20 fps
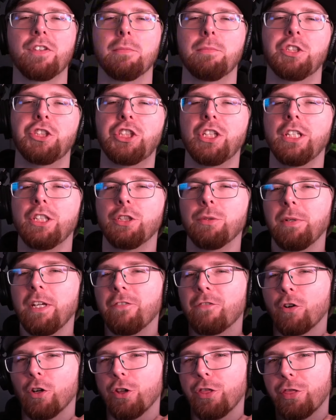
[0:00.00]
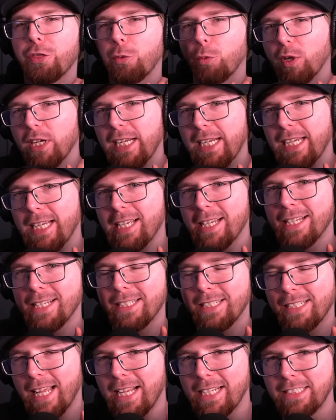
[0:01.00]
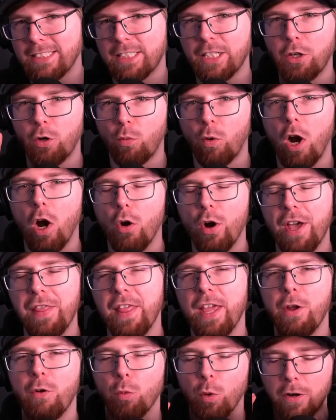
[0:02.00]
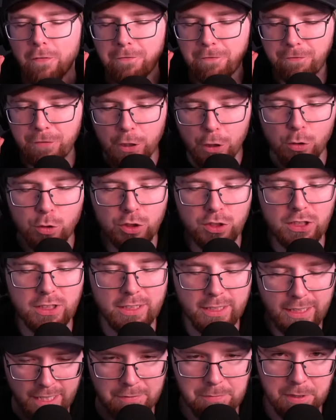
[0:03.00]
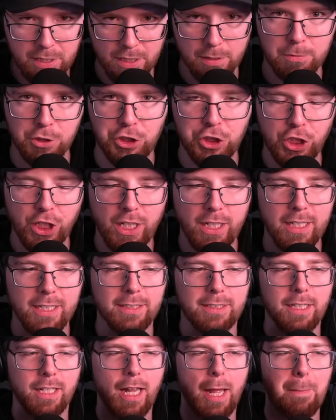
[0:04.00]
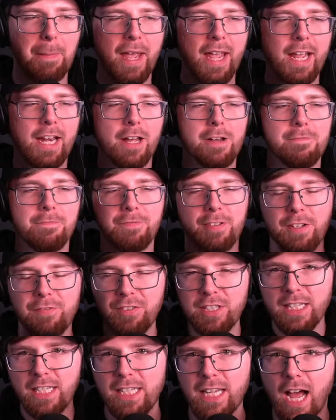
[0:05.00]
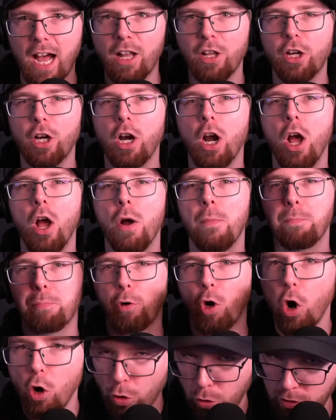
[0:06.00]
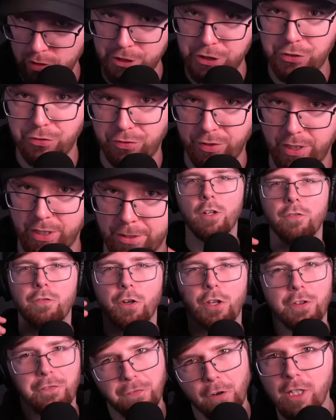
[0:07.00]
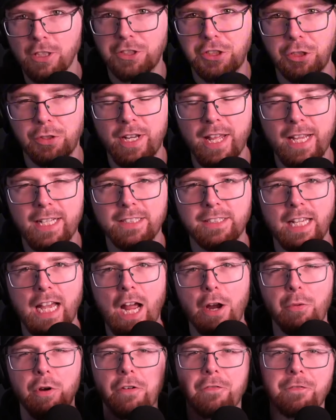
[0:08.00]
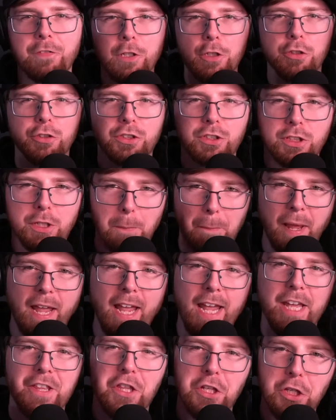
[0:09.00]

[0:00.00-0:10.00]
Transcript: the machine to me for three days in a row, and they refused to give me the machine until I paid a fifty dollar brokerage fee. For the first two days, I refused to pay the